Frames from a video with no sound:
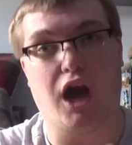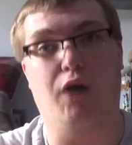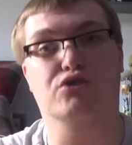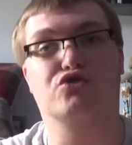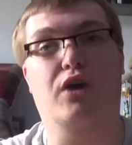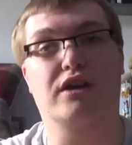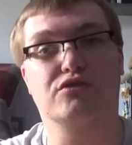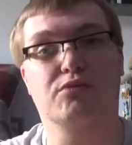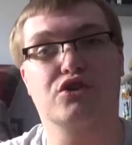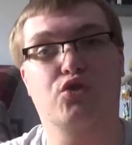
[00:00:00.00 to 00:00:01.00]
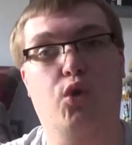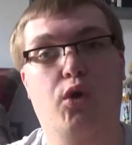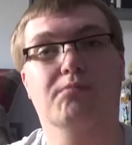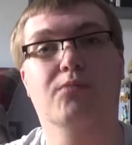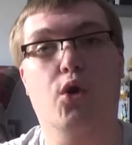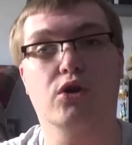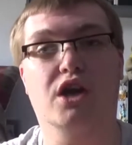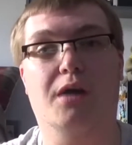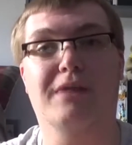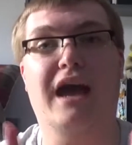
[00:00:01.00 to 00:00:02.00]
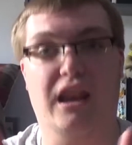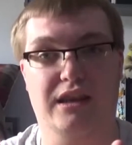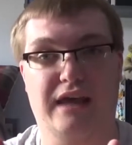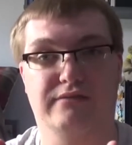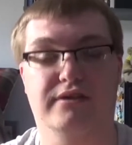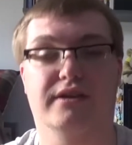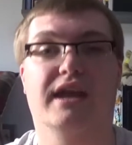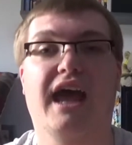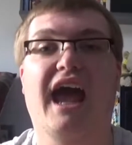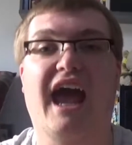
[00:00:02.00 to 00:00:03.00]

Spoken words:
I was trying to record Mortal Kombat 11